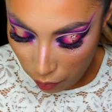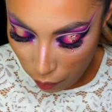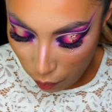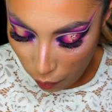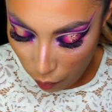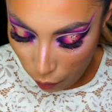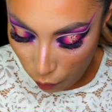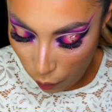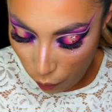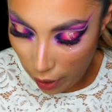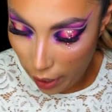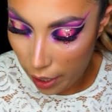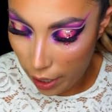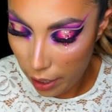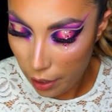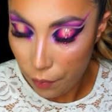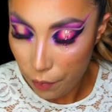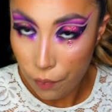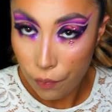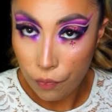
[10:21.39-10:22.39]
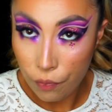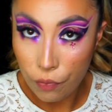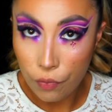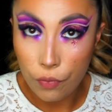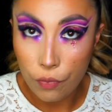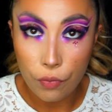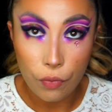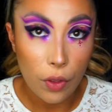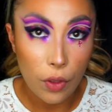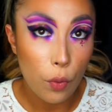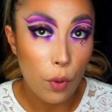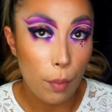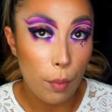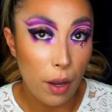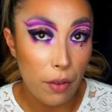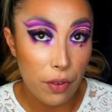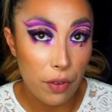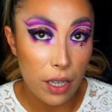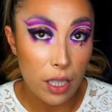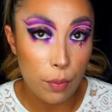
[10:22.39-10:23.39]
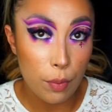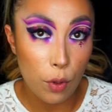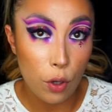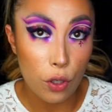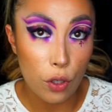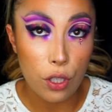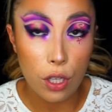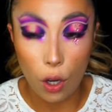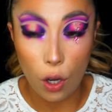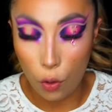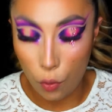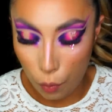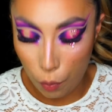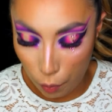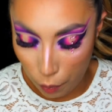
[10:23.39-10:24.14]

and wet it with my Fix Plus. So